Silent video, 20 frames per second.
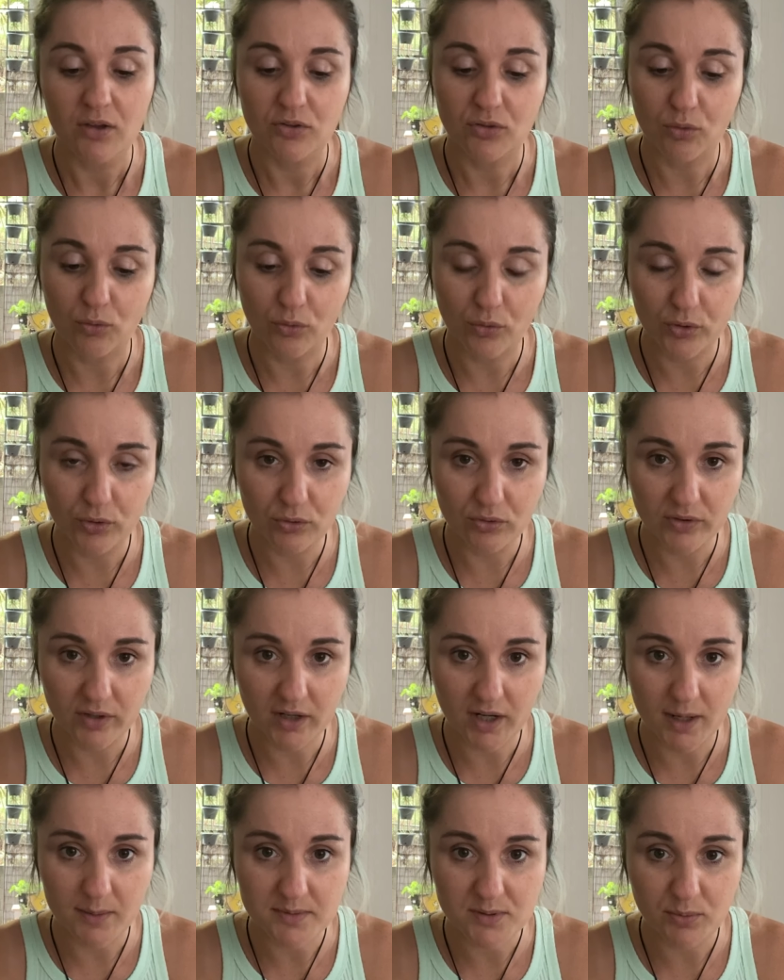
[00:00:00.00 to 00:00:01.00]
The oil that
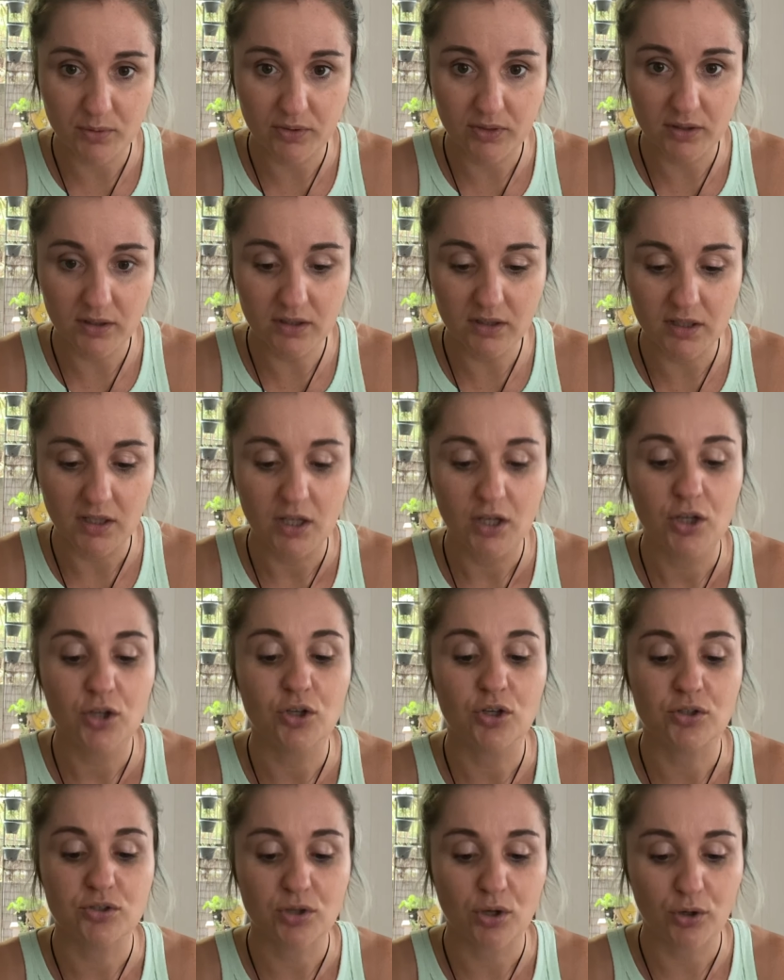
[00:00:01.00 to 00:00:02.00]
comes with it,
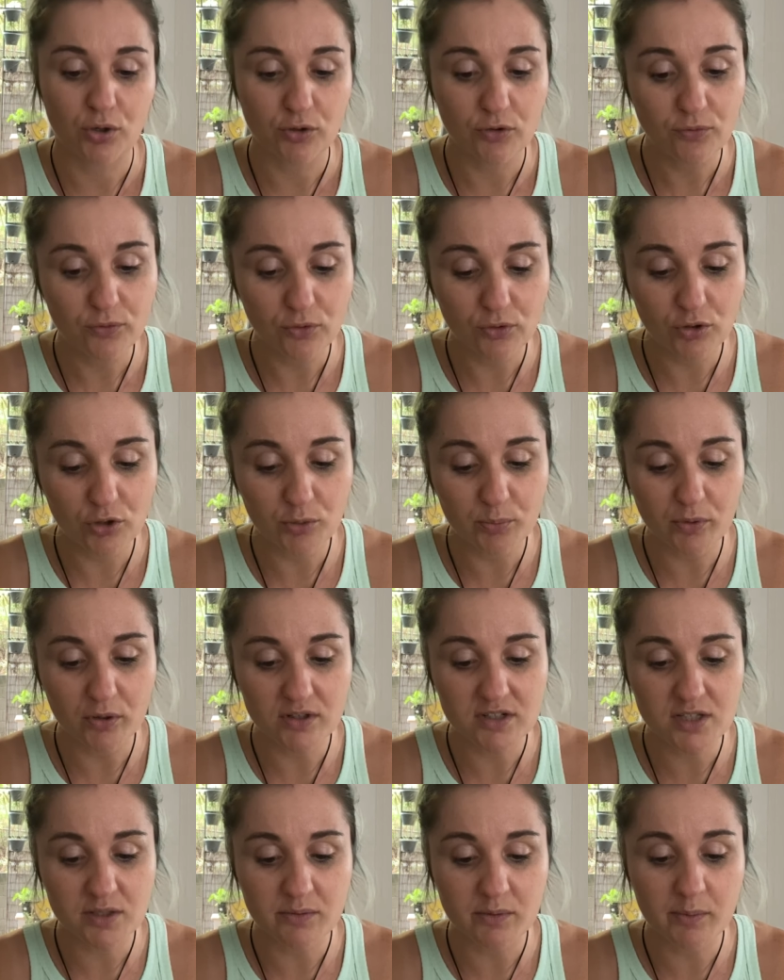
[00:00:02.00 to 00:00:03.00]
your tofu an
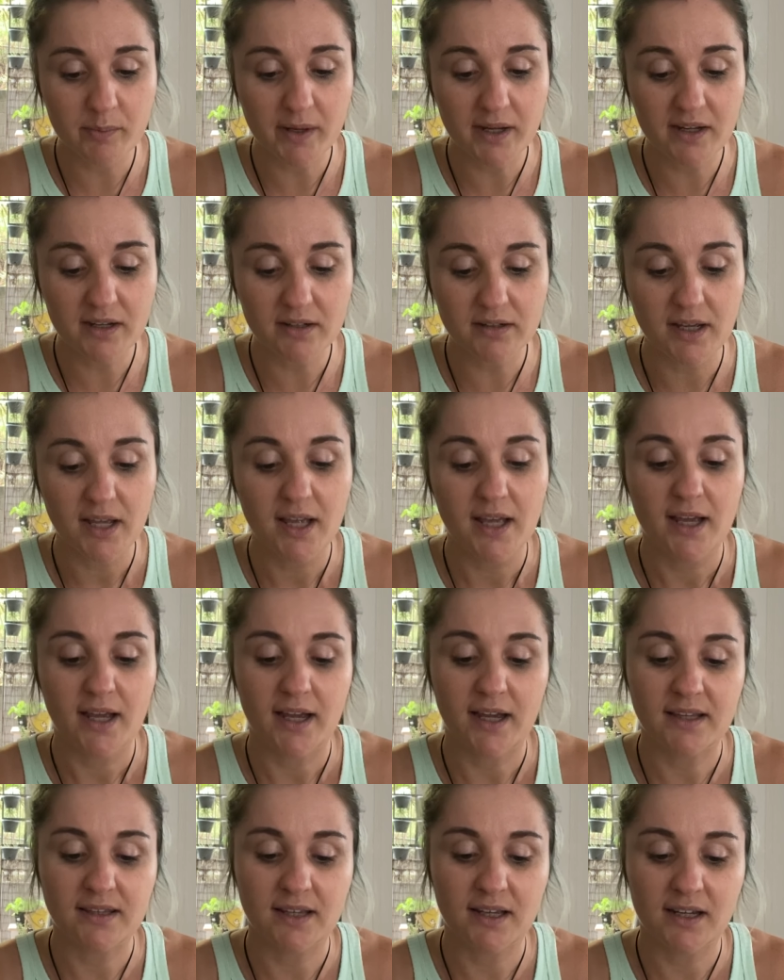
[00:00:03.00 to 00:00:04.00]
approximate amount,
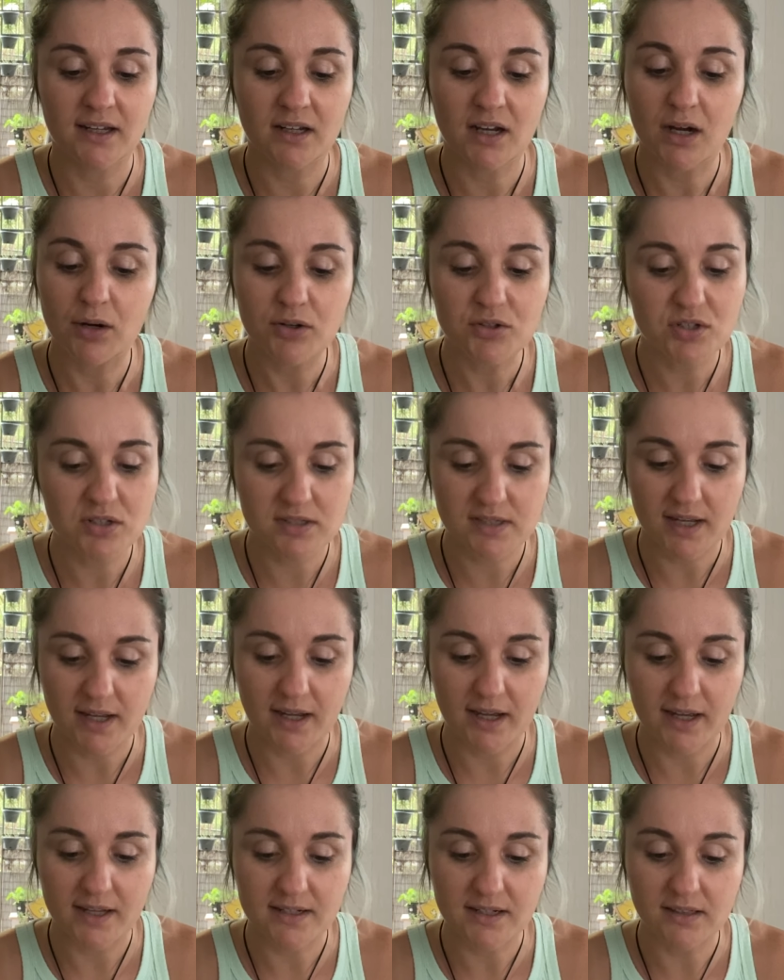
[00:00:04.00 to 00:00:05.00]
and then I would just
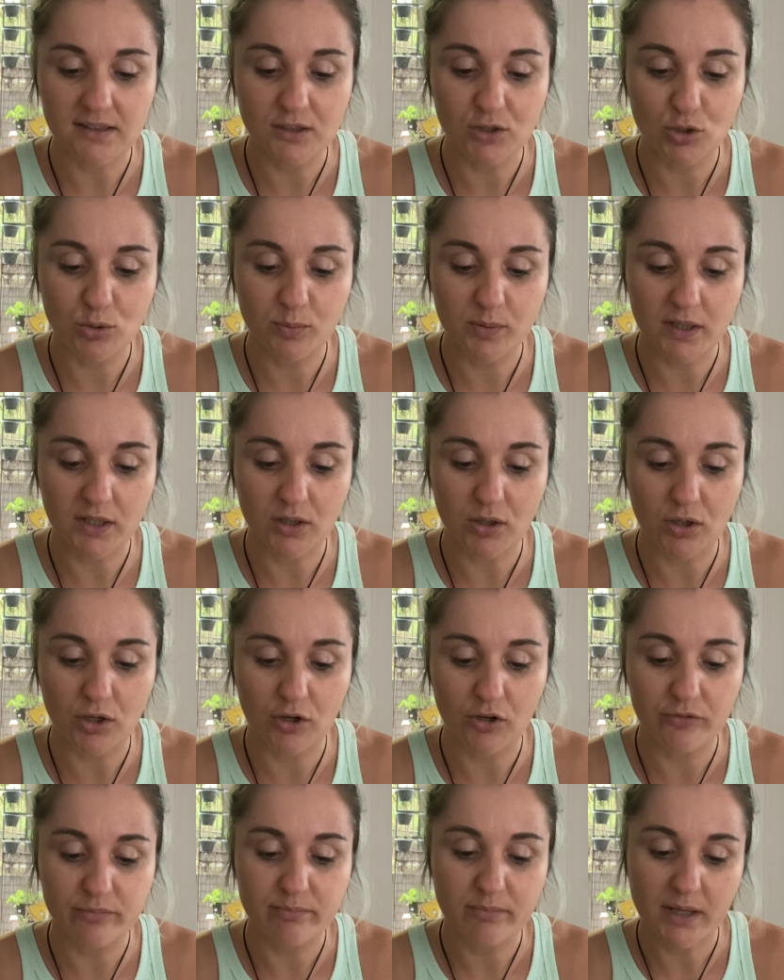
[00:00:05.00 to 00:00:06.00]
add a little bit
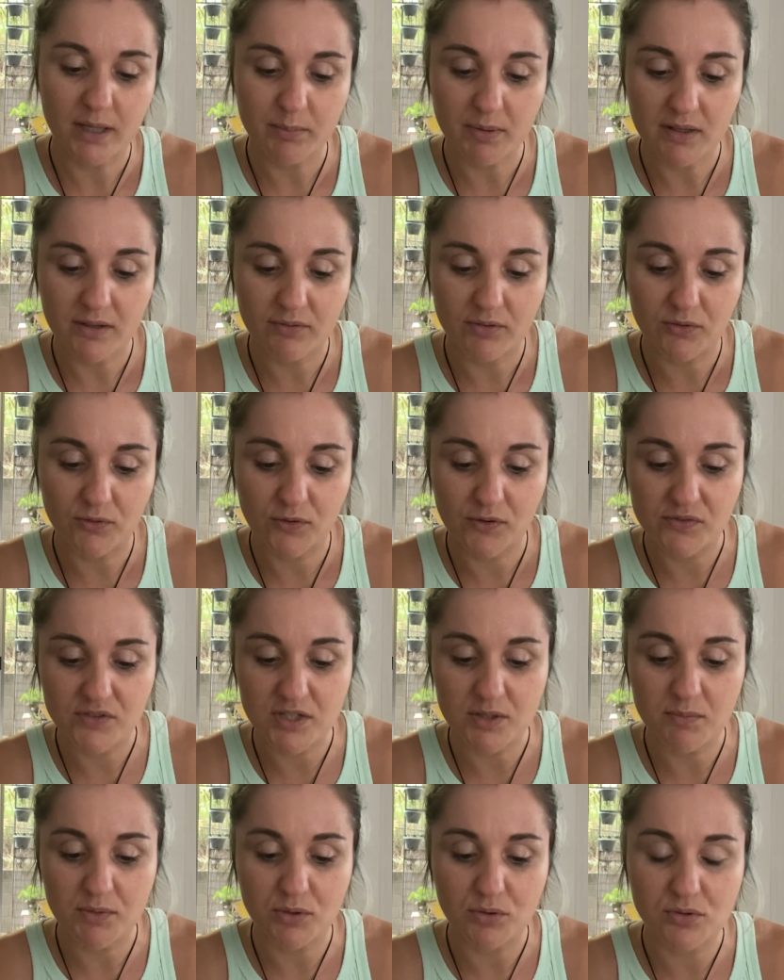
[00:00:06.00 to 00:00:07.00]
of maybe even
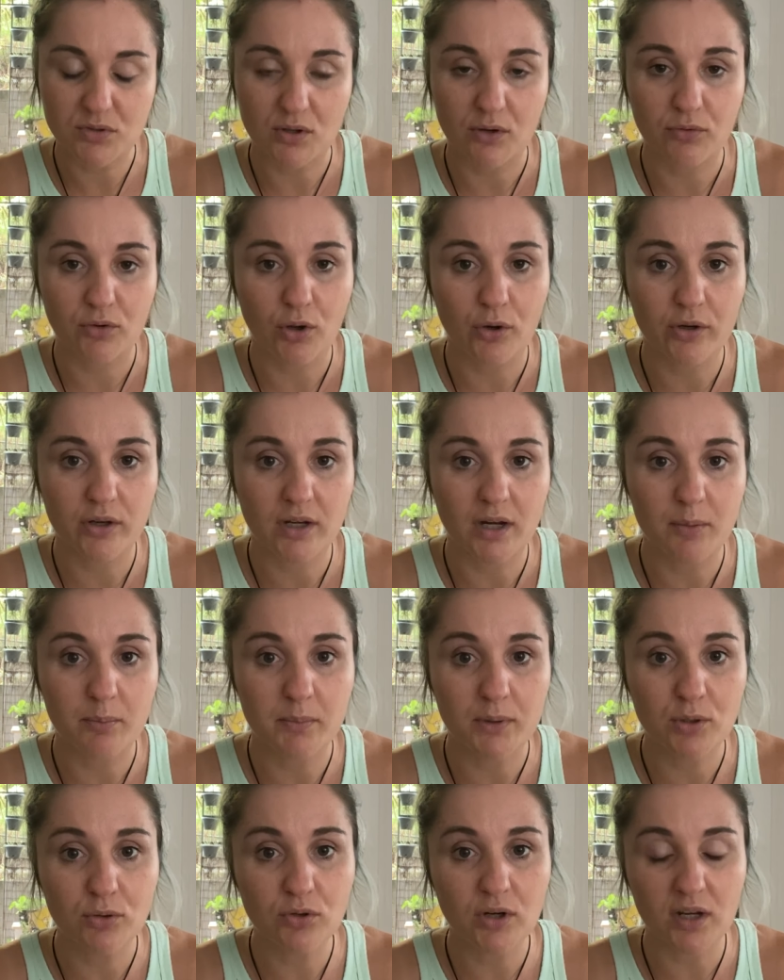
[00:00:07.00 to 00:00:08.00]
50 mils of coconut
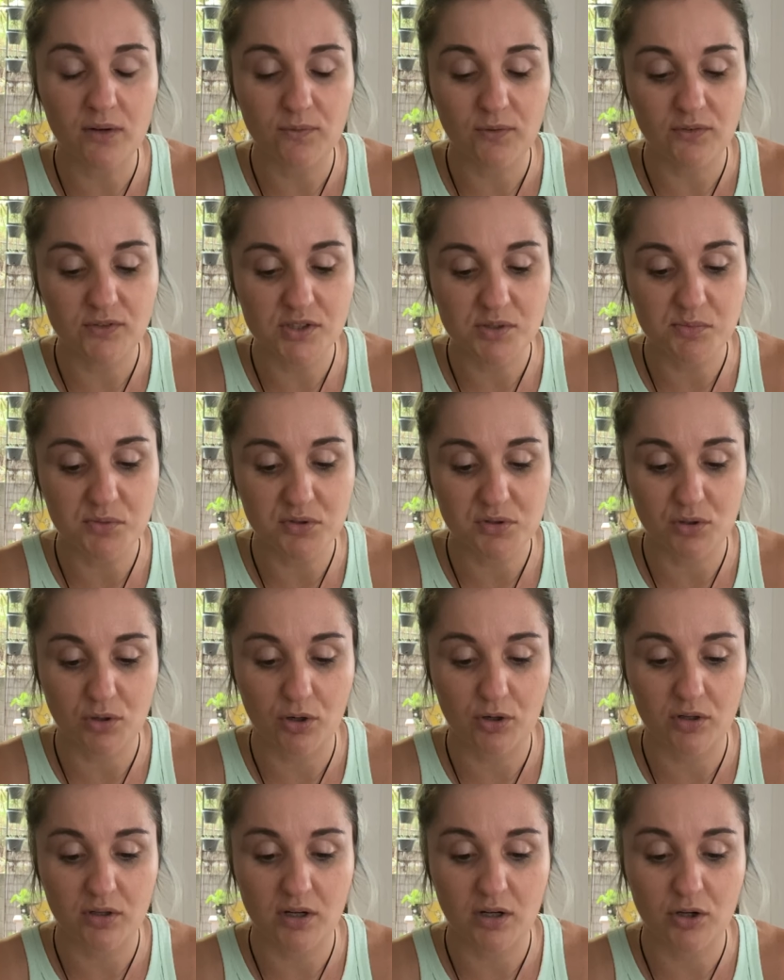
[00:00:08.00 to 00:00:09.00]
milk and 50 mils of
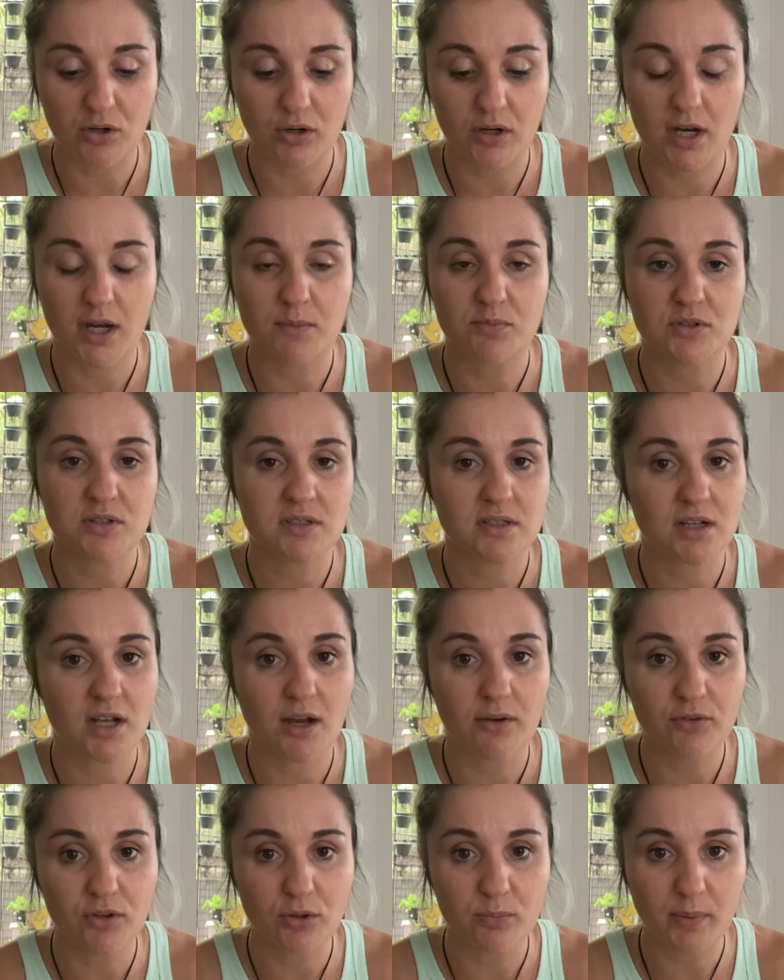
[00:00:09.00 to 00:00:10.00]
coconut cream just to
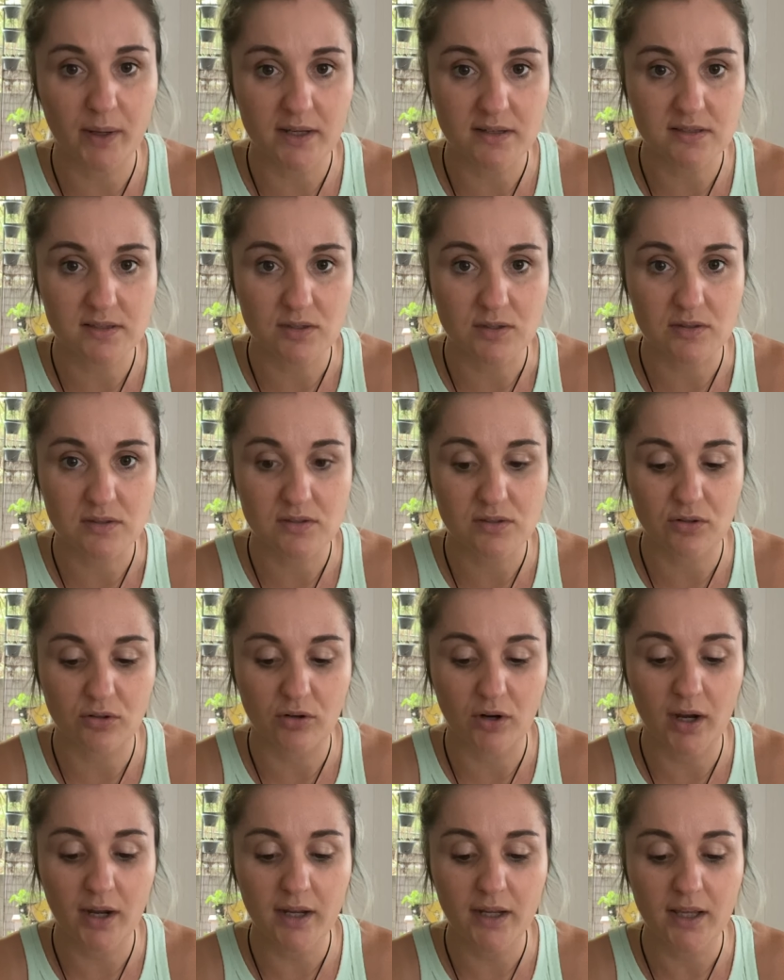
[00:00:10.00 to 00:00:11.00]
cover your bases, all
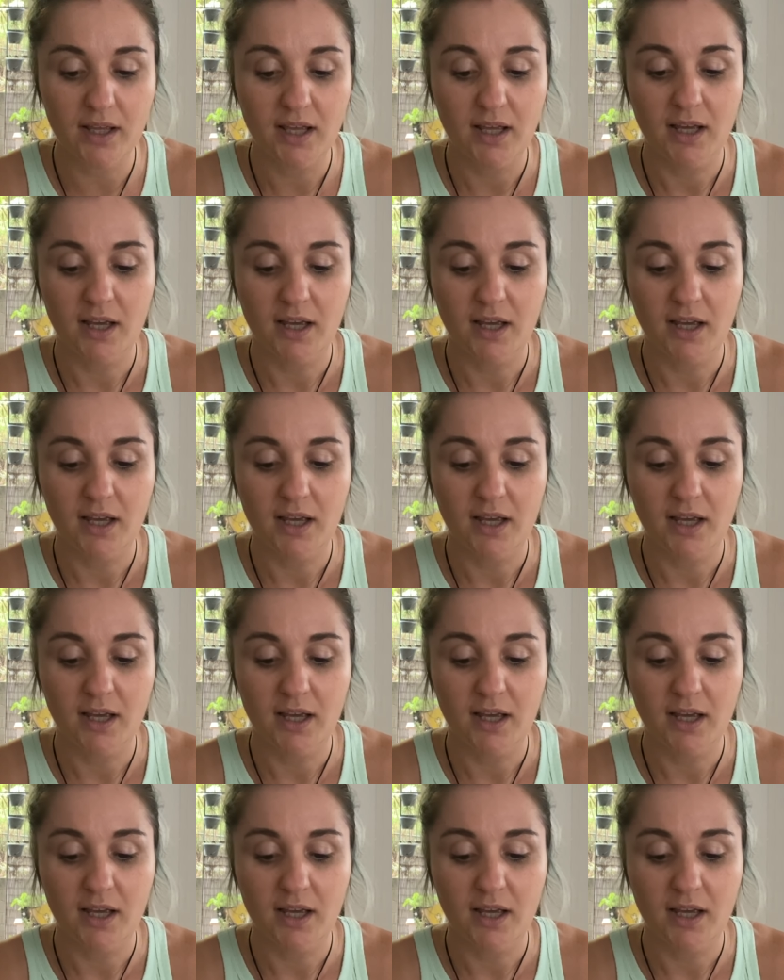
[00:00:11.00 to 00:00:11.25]
right?